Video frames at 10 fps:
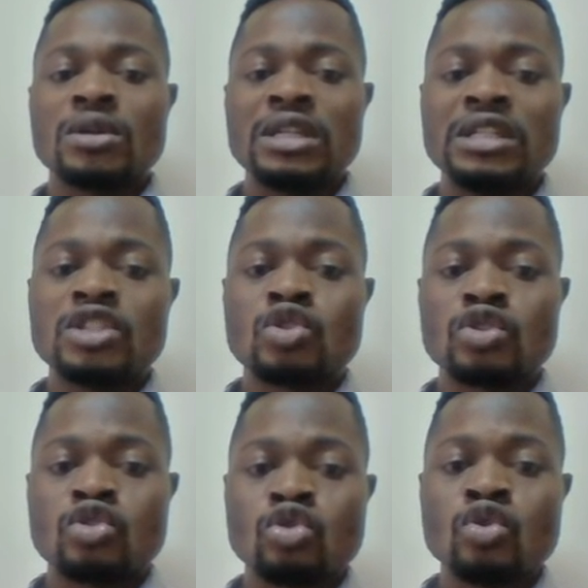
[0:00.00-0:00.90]

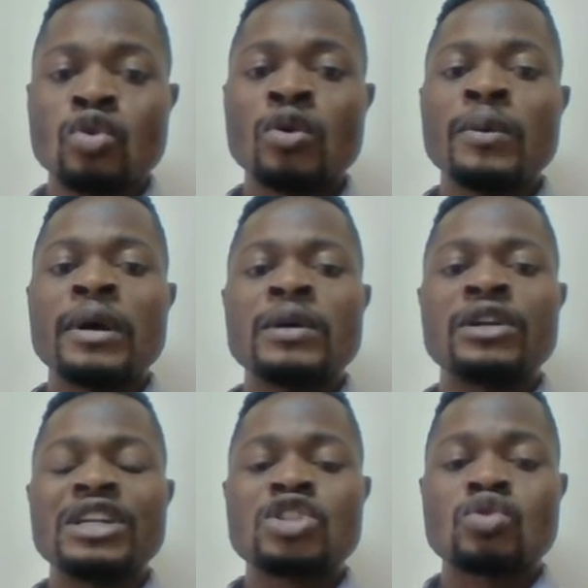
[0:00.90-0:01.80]
into 2
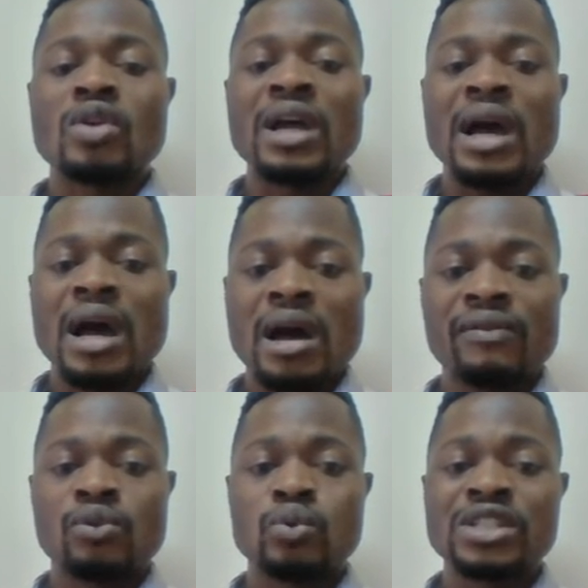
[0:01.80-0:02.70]
raised to a
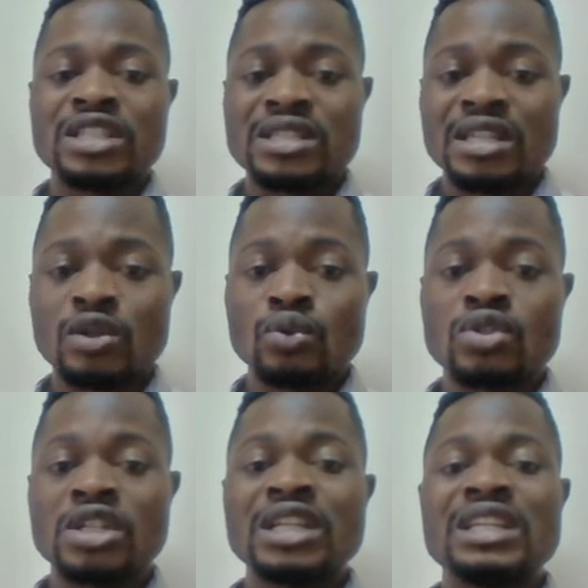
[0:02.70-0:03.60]
half, which is a
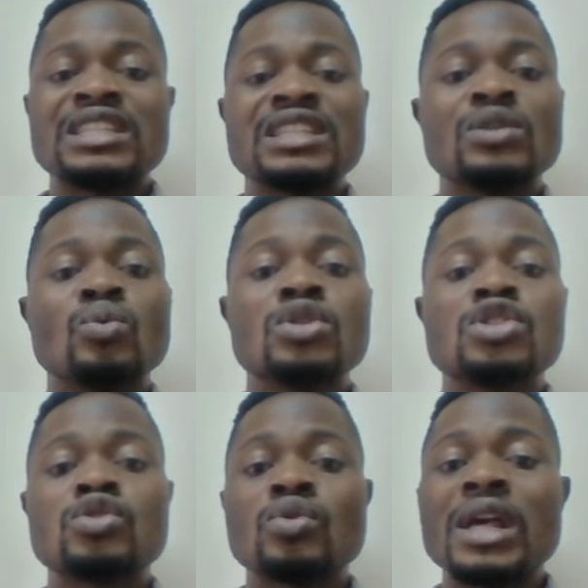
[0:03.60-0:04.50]
root, is equals
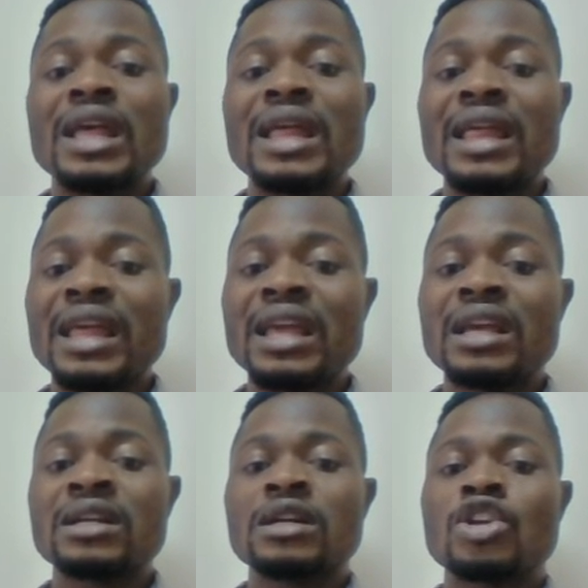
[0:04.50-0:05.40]
to
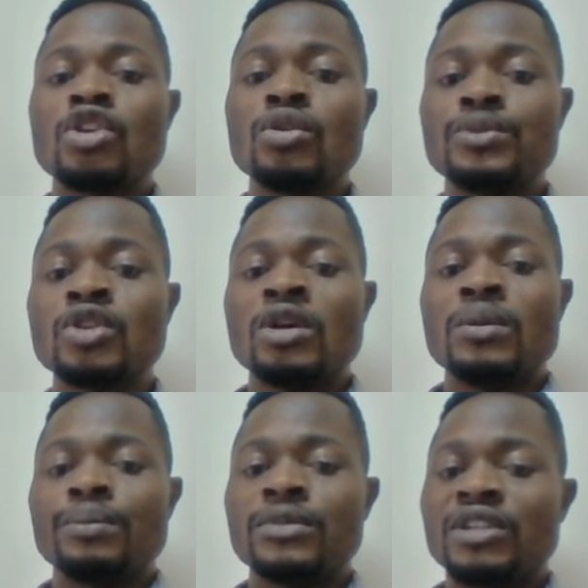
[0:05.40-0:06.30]
A cubed
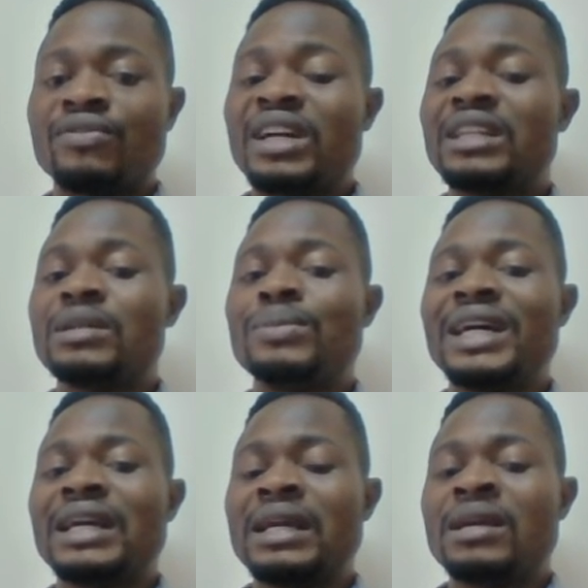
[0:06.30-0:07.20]
divided
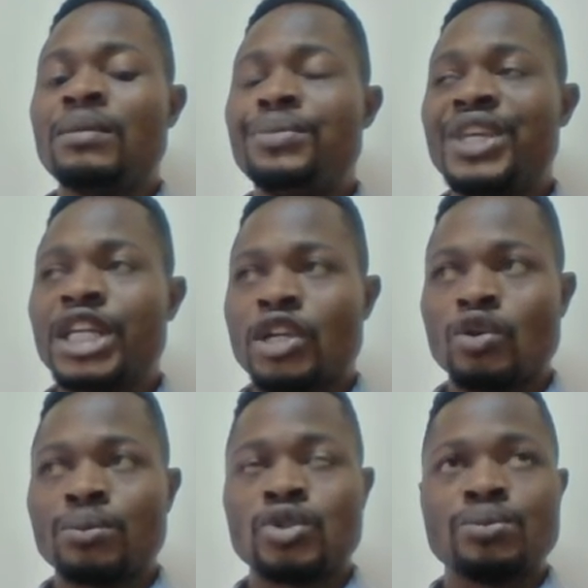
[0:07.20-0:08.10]
by B
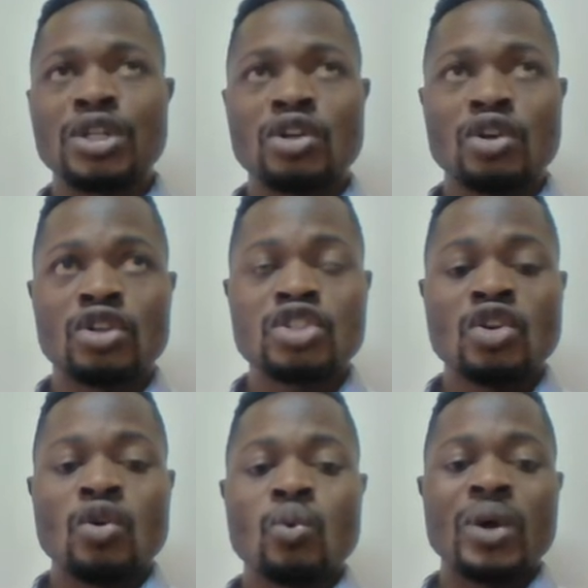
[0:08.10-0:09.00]
cubed, because
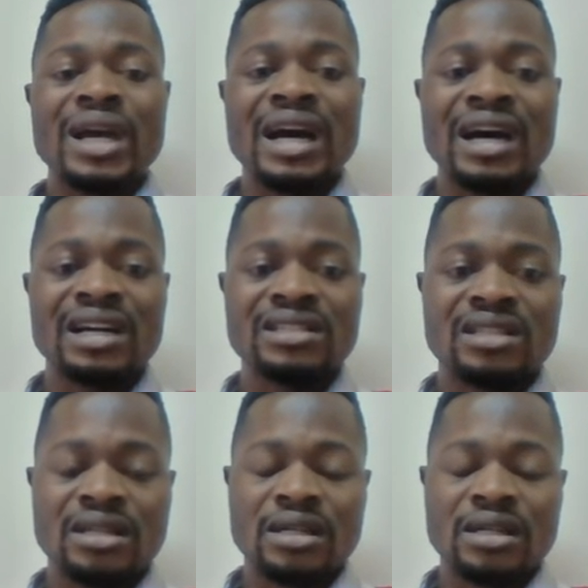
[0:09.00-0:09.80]
we had